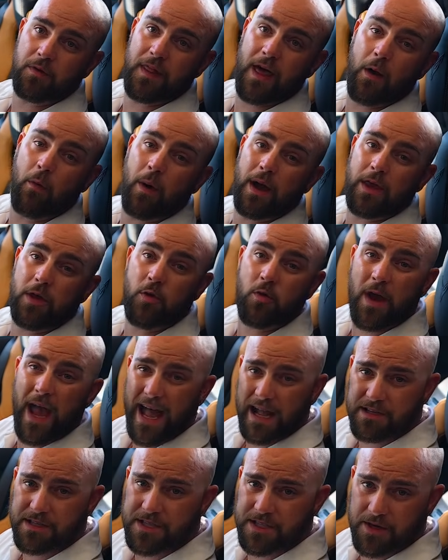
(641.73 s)
That way you
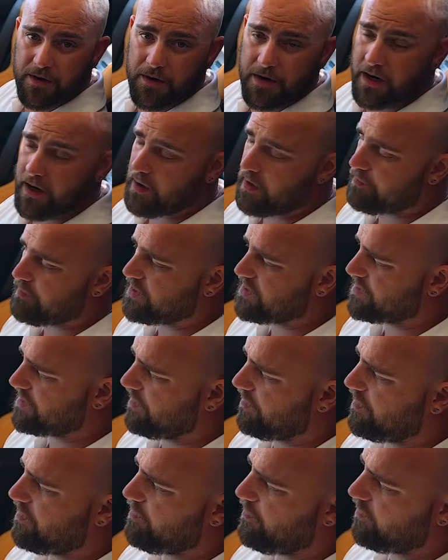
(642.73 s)
can start it up in
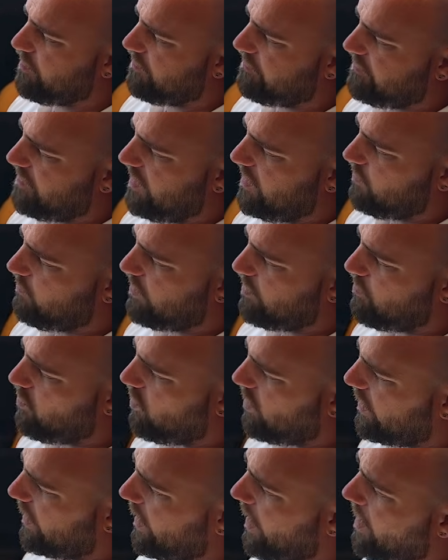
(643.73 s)
stealth mode the following
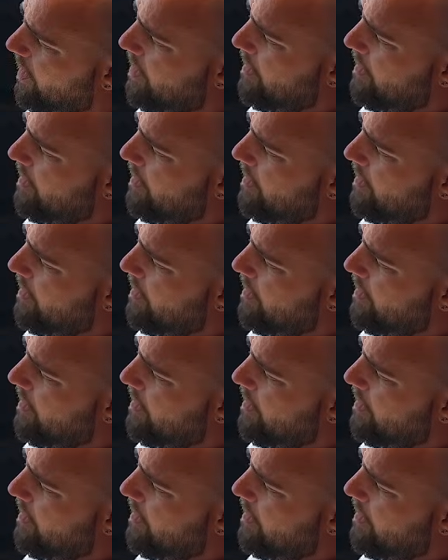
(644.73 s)
morning.